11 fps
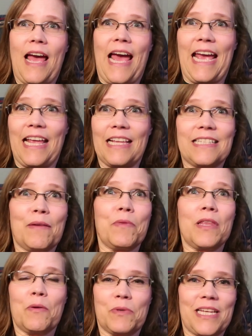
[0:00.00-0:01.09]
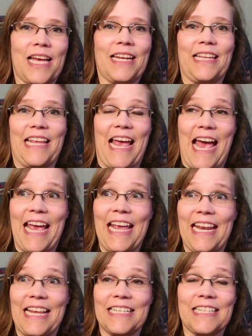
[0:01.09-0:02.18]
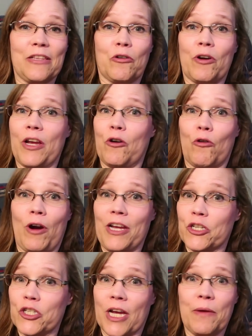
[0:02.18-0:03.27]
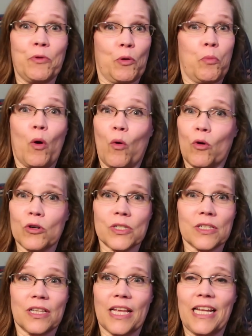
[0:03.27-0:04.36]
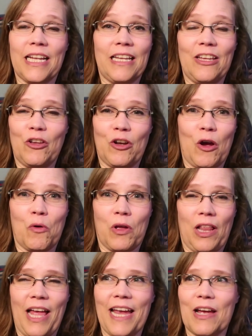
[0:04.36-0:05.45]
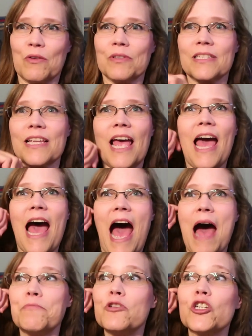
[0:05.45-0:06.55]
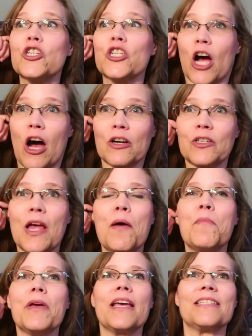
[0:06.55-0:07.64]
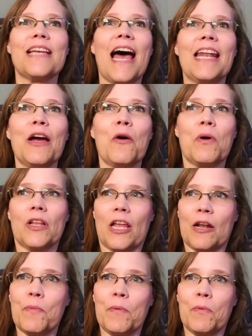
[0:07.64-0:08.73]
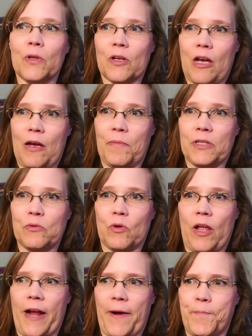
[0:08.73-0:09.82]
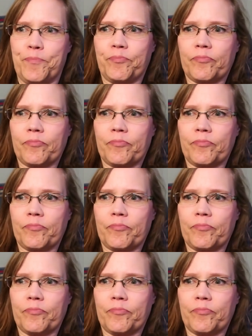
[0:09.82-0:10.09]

eh, it's something that was out in the 80s and they're in great shape. They're porcelain, you know, clowns. I'm just shocked because I know a lot of people in the comments were like